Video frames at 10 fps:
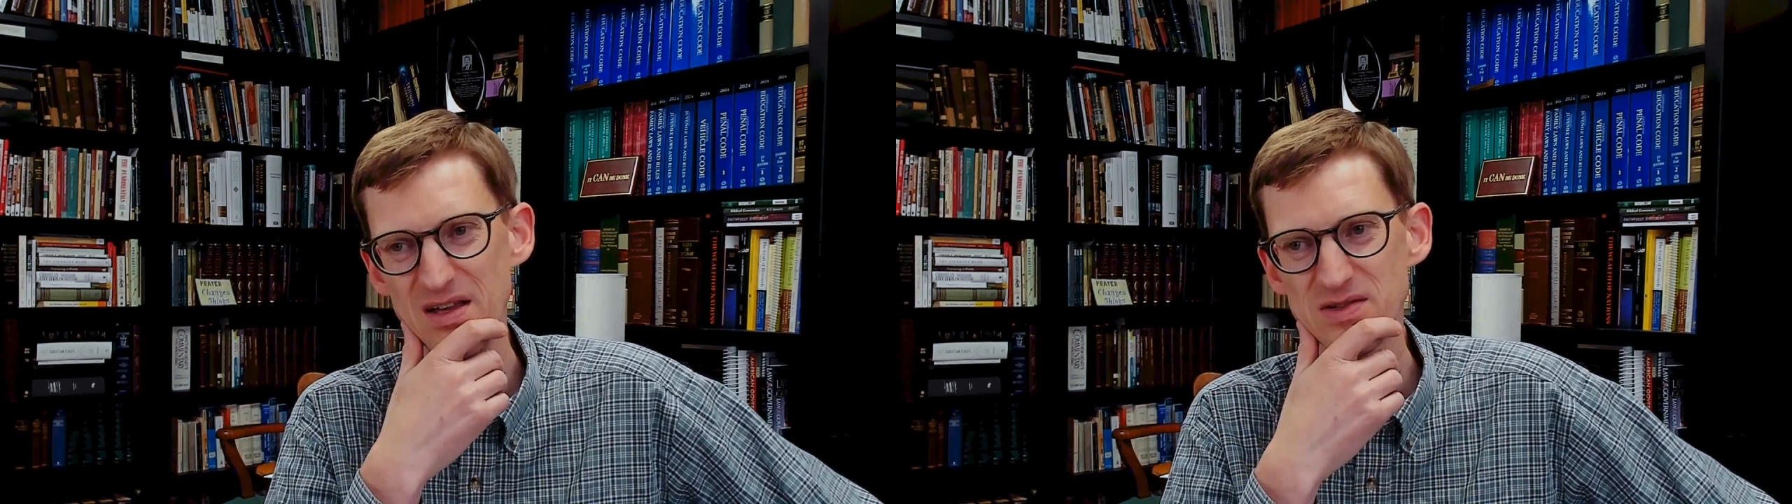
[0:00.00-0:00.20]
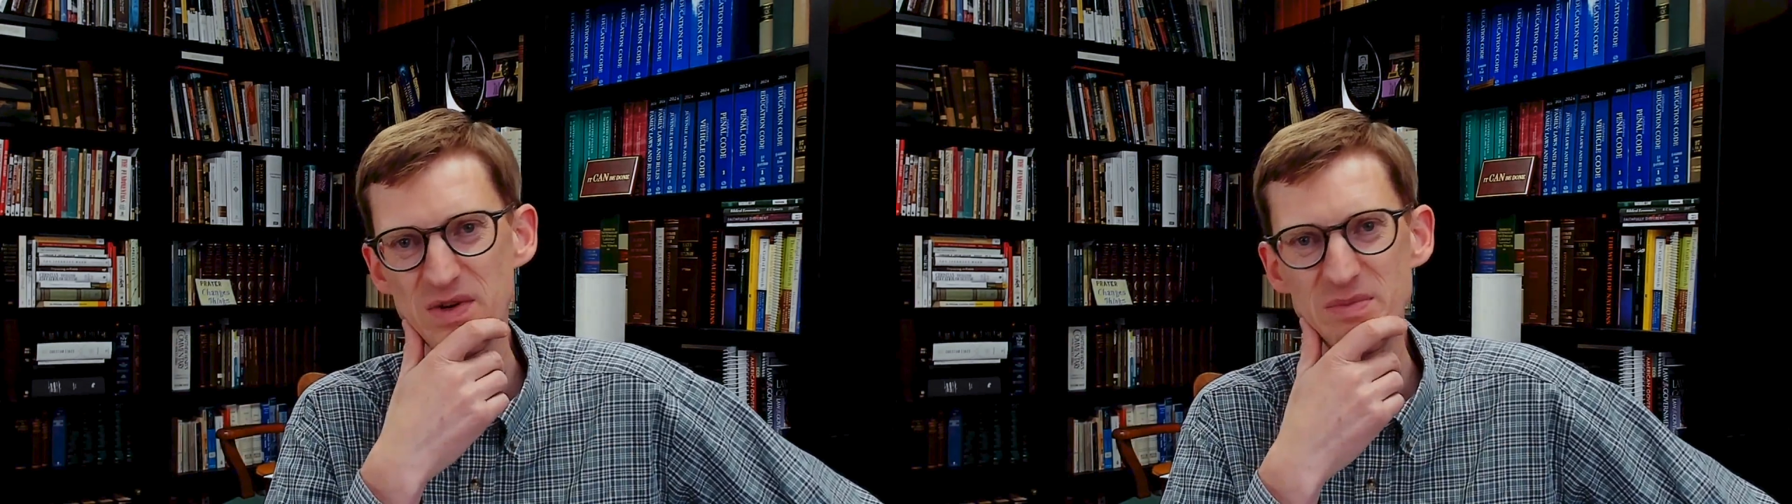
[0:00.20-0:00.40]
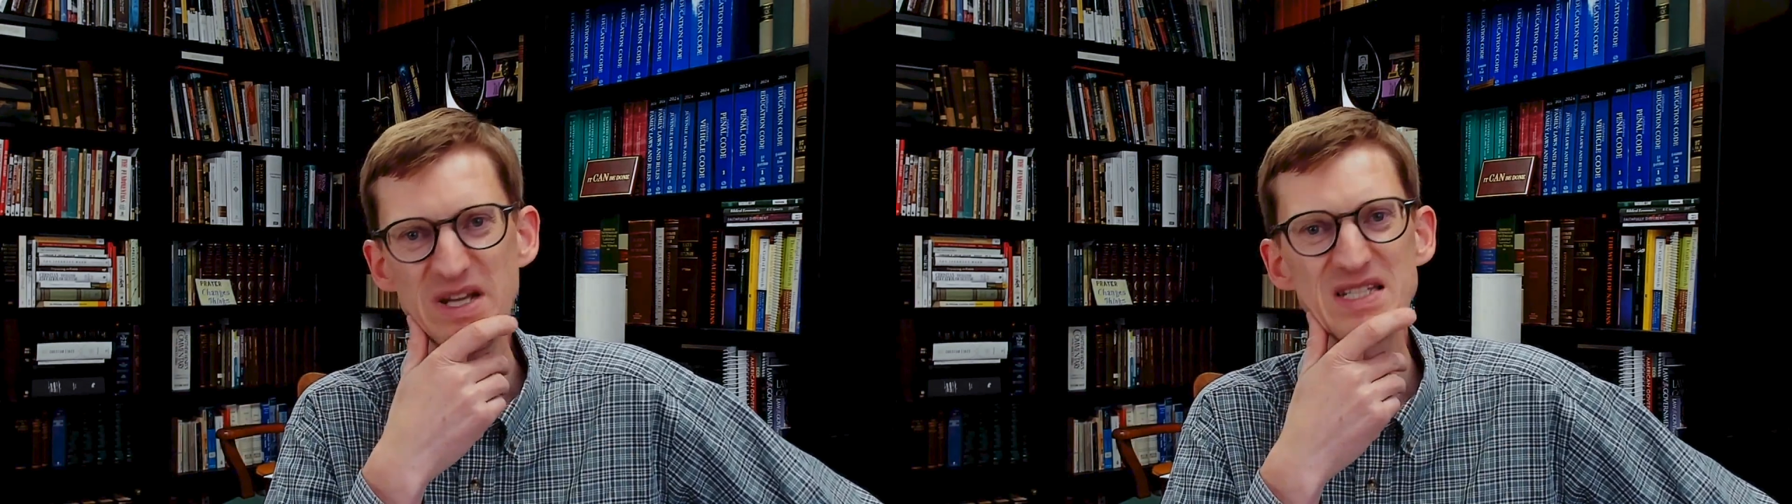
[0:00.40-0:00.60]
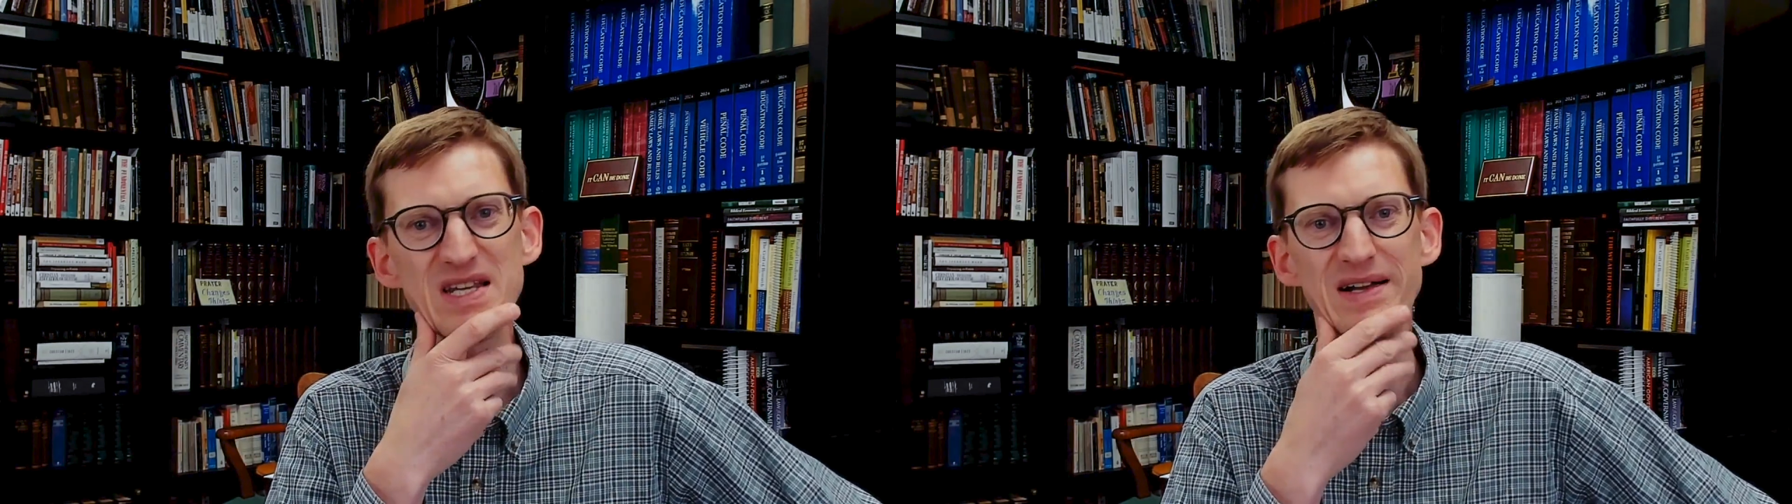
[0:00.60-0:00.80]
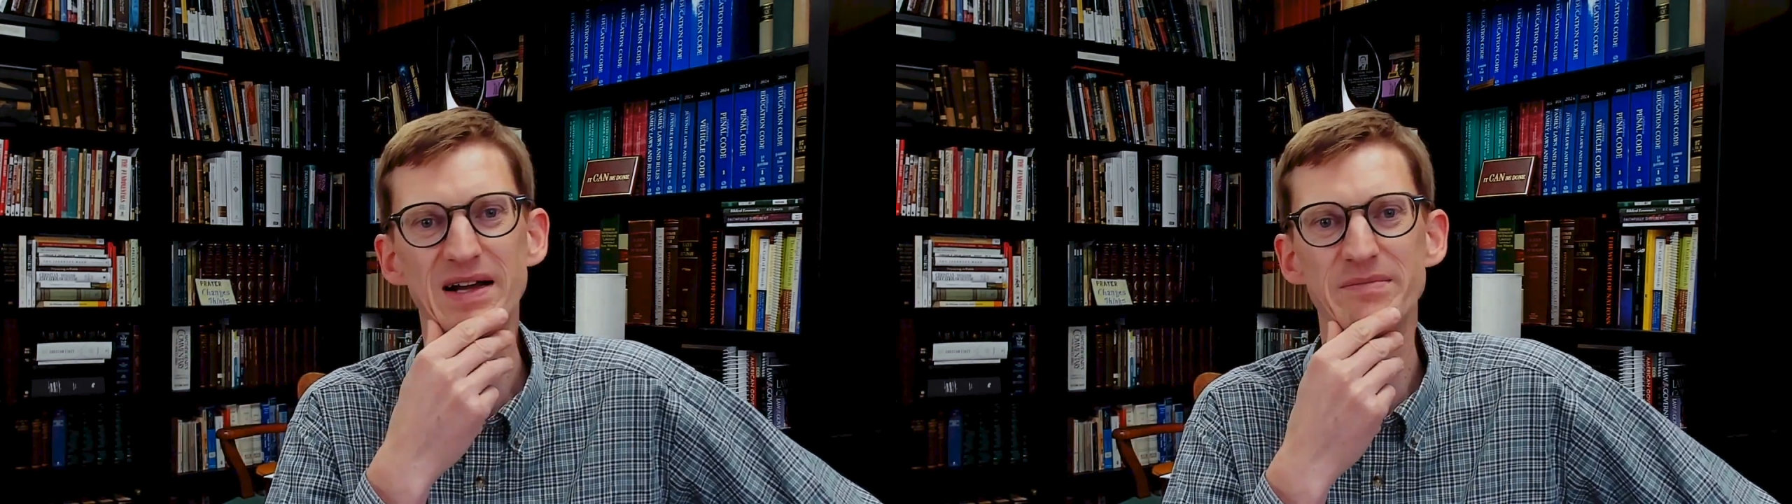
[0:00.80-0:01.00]
So when
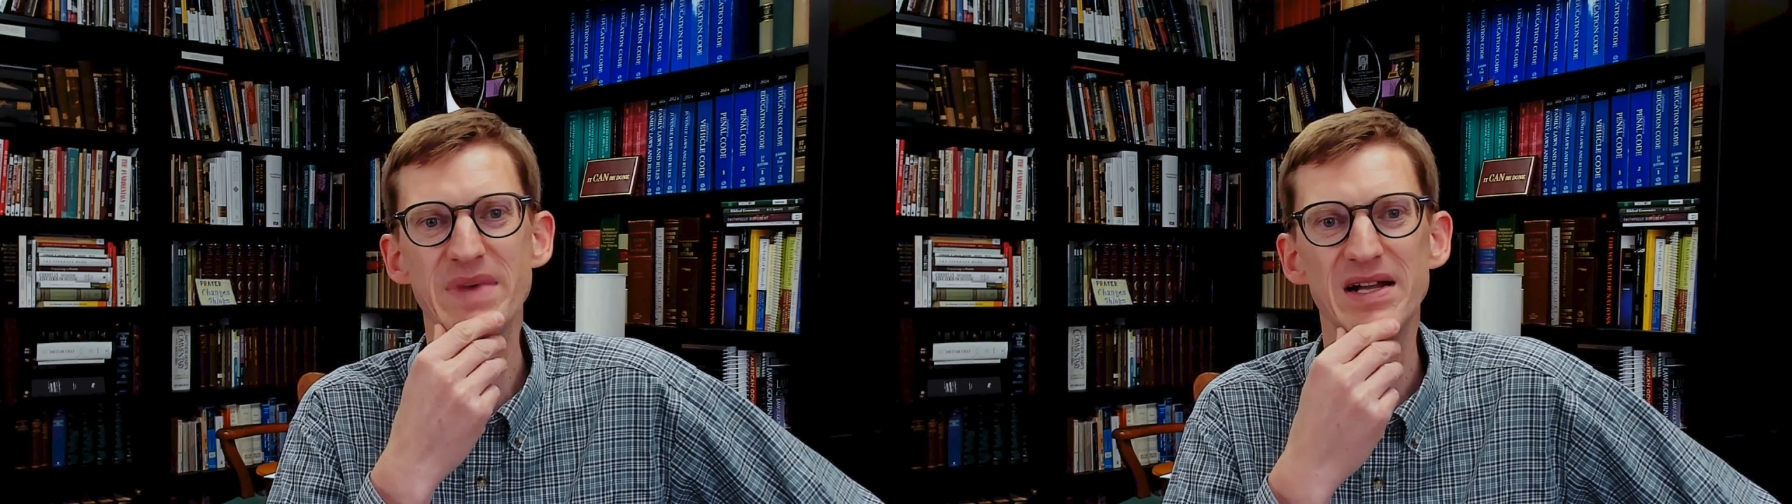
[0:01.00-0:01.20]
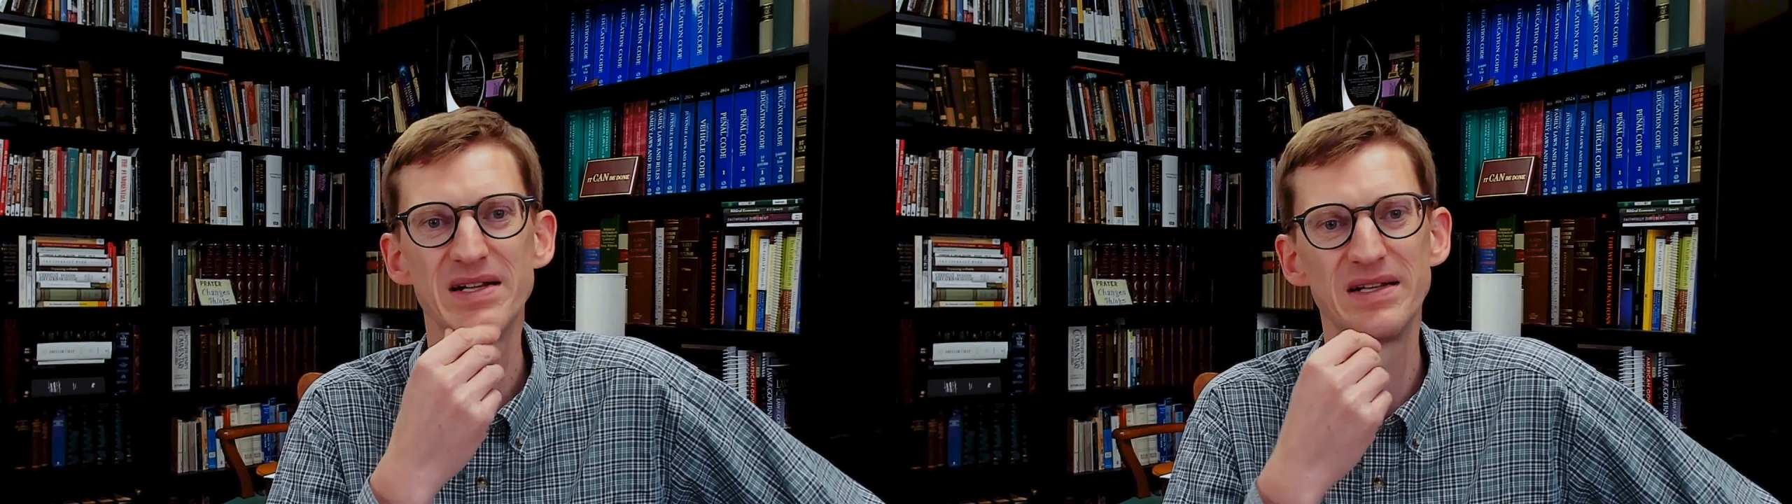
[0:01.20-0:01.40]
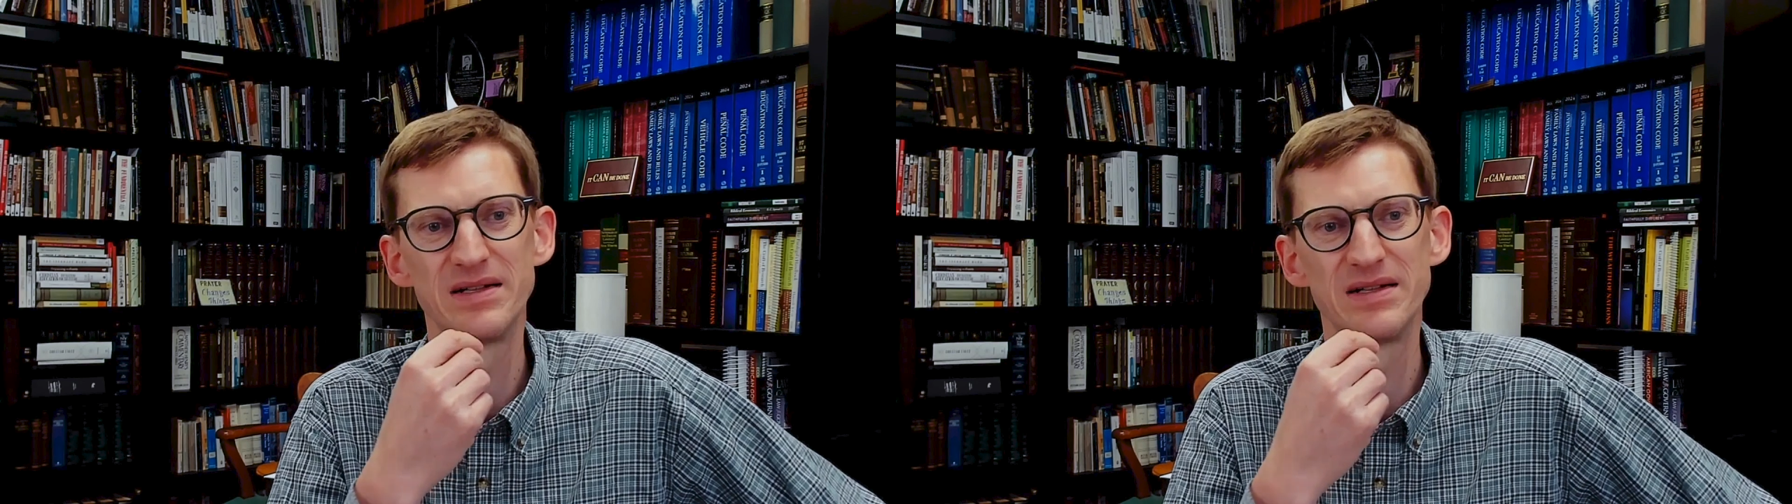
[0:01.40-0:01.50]
Betsy and I met